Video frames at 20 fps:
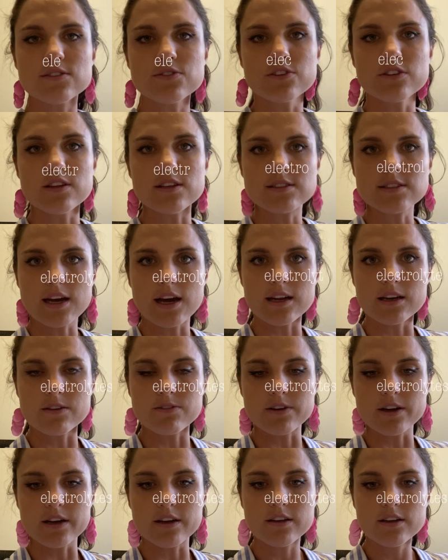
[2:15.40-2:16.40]
for this kind of
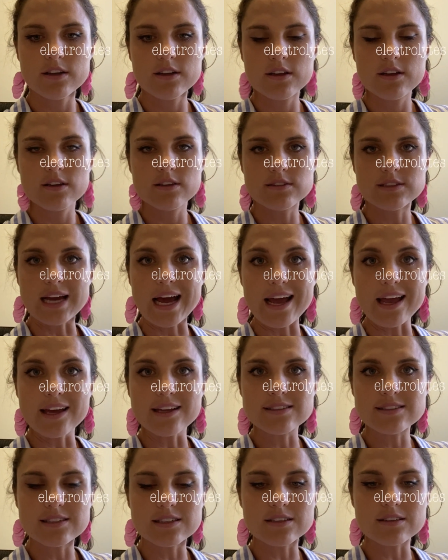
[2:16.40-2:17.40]
a
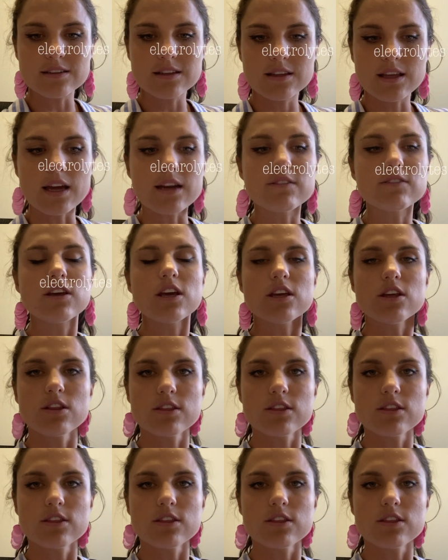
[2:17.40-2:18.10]
diet to kind of get you